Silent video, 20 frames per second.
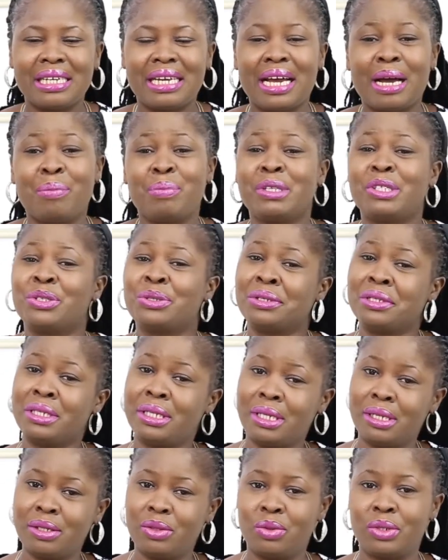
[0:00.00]
Happy
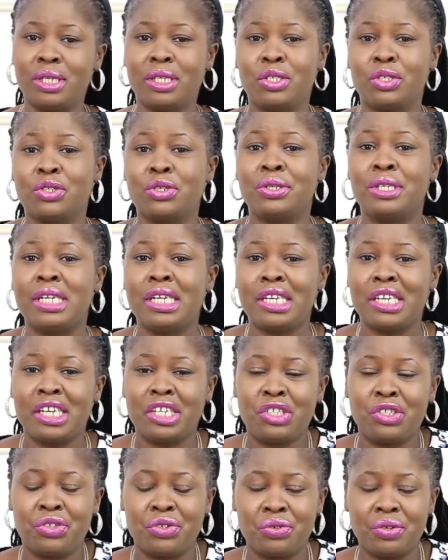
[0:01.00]
Sunday. Today is Sunday in
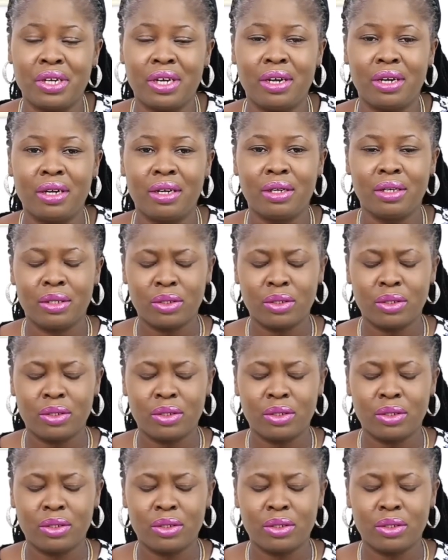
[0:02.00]
Nigeria,